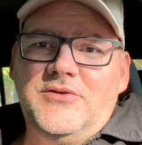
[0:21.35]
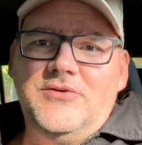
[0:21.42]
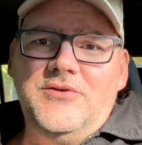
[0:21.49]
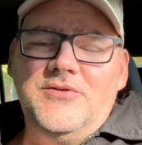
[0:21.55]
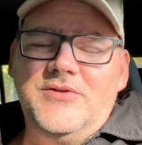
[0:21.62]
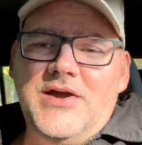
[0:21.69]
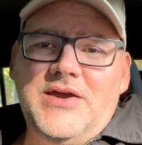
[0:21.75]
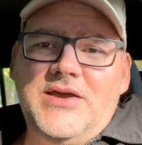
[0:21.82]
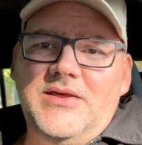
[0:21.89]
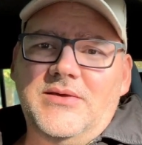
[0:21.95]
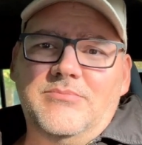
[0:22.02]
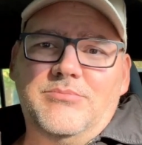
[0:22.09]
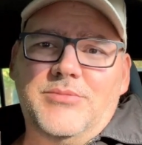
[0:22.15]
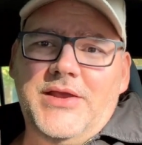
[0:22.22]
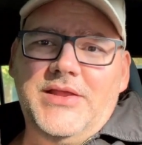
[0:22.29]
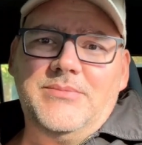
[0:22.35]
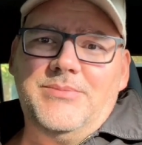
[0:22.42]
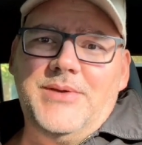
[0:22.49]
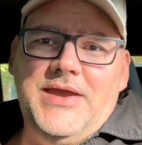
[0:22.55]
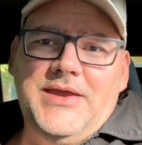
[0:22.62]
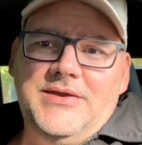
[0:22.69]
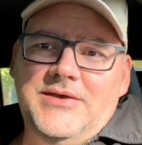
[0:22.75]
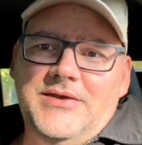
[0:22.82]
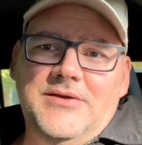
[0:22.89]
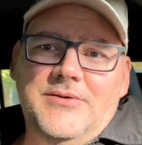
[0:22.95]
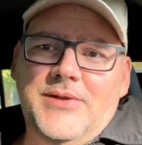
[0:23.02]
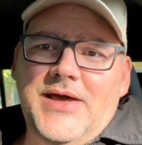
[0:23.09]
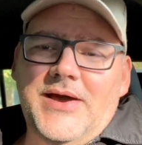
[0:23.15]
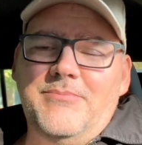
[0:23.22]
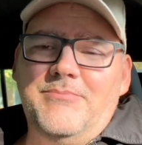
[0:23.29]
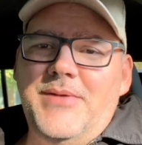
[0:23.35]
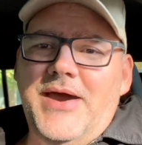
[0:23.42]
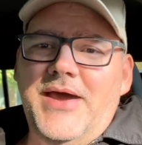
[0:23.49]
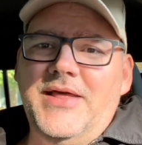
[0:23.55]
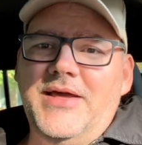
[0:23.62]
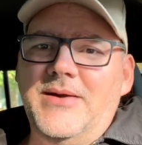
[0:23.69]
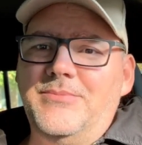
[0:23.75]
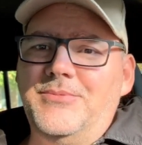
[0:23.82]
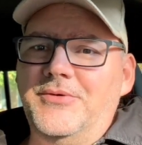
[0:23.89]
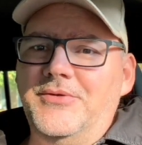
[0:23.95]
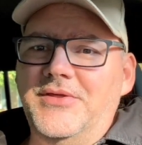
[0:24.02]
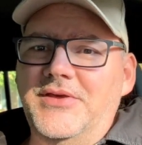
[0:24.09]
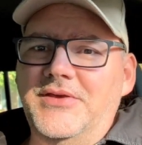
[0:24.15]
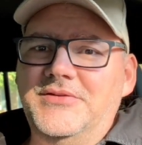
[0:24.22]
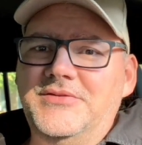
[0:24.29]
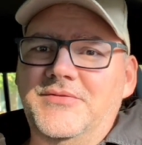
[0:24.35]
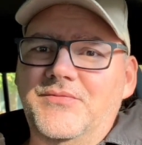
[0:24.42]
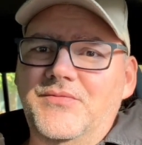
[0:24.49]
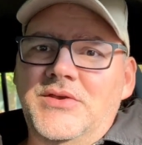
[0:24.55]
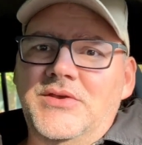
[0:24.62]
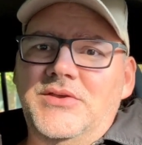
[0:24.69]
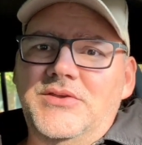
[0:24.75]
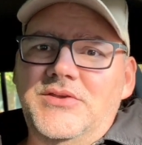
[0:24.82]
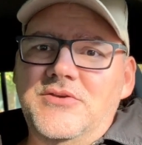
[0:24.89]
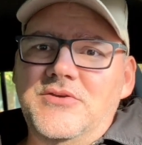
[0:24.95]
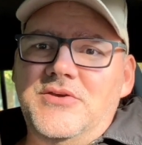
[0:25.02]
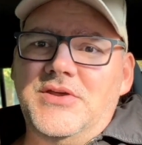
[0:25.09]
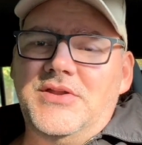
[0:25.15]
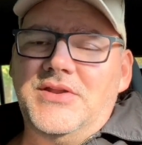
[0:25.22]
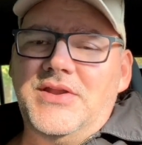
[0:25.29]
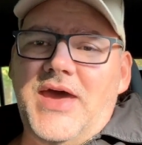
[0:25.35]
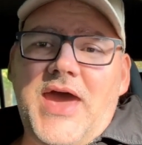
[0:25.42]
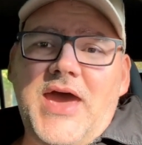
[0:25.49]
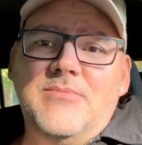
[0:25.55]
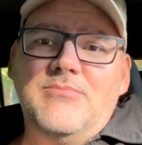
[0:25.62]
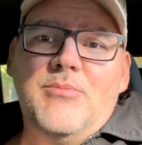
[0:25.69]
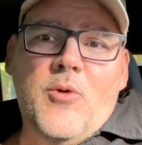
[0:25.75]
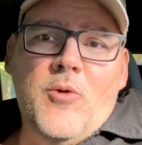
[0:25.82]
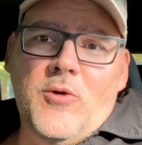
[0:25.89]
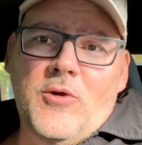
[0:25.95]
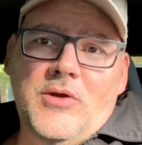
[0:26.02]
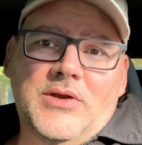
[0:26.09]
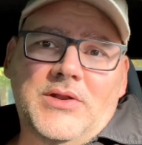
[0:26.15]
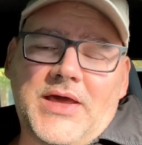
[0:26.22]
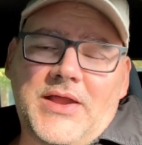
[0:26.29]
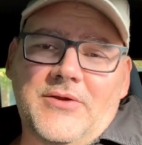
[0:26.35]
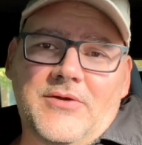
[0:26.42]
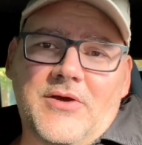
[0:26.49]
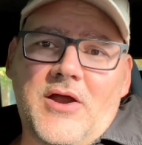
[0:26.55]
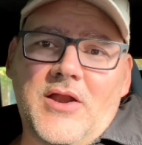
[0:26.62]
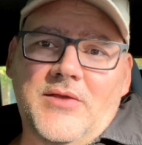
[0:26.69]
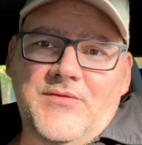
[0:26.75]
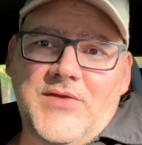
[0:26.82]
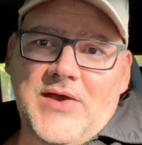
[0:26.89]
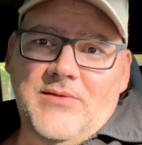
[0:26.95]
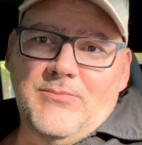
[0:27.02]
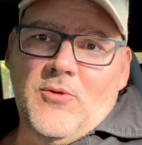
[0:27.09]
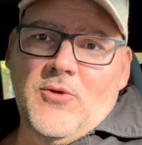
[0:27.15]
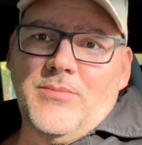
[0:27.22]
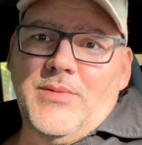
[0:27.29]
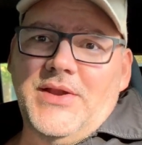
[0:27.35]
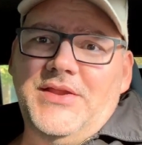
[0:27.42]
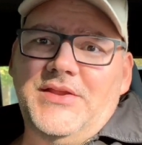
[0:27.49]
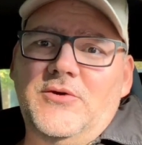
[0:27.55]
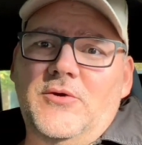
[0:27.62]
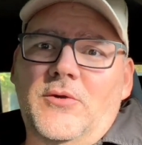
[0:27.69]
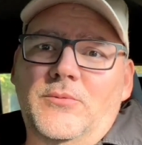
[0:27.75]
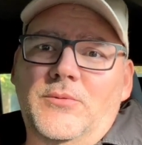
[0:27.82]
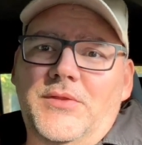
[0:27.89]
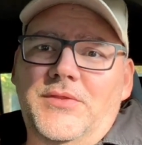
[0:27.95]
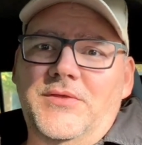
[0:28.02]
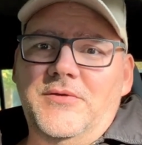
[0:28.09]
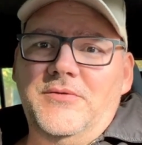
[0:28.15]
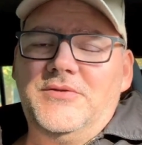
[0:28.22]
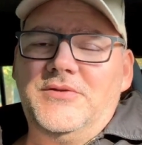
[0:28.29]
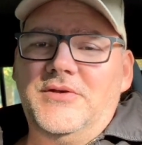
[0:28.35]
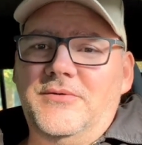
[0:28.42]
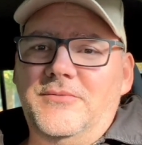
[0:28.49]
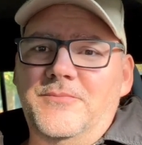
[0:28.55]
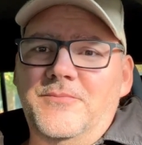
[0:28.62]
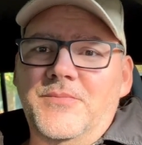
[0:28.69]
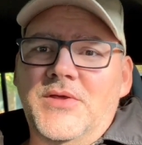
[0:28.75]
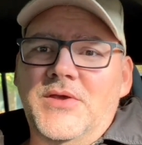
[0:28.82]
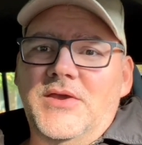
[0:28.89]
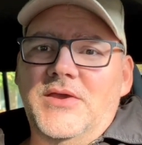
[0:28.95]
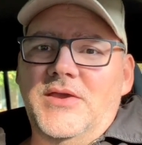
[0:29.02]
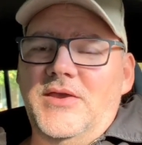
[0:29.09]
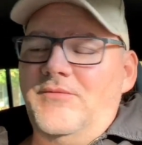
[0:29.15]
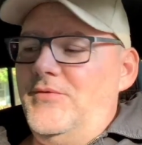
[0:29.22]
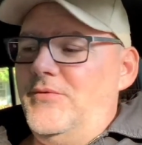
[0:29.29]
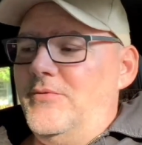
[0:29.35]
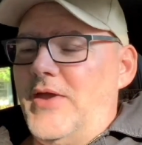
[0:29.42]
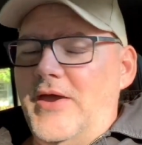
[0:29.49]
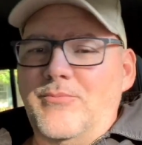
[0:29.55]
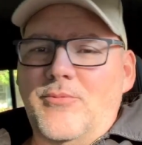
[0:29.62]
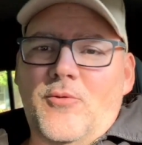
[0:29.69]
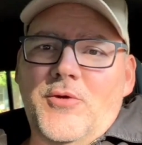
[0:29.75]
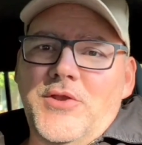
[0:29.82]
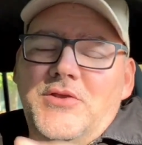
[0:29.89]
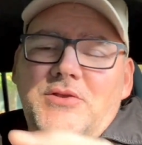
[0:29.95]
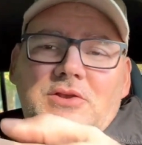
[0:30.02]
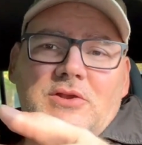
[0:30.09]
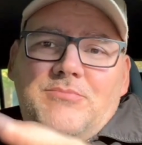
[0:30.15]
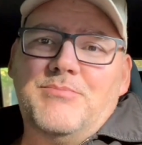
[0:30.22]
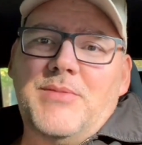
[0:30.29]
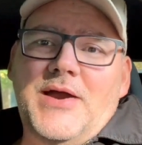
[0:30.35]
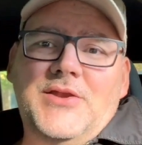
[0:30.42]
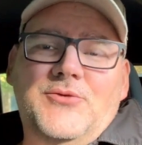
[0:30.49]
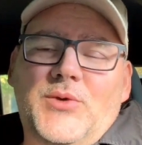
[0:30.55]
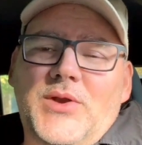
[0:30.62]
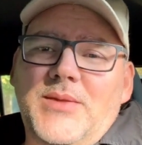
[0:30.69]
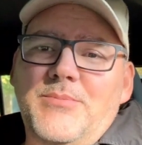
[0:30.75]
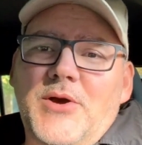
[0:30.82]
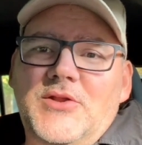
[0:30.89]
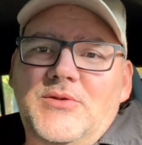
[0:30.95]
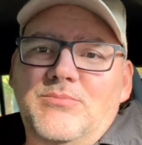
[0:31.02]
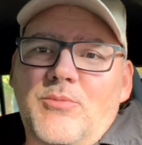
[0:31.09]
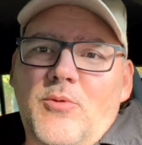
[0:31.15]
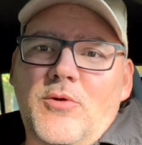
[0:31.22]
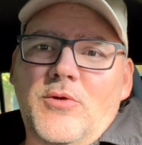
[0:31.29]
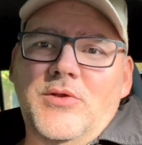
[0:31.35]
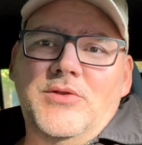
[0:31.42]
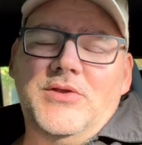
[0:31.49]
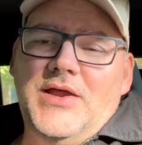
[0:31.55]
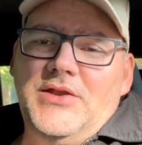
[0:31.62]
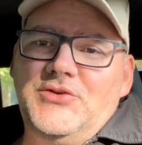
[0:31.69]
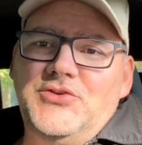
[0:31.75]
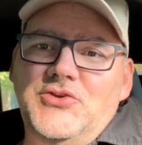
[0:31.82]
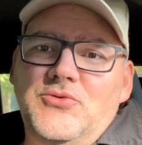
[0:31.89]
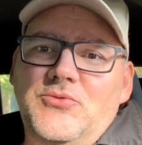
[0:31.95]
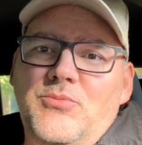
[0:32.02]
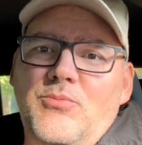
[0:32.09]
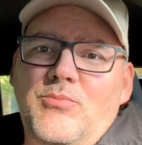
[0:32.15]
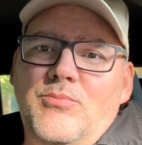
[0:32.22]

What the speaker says: so you're not going to break the bank going out and buying a couple of these. You can add more later on if you have more buddies going with you. So if you have more, you just buy 20 bucks more. You got two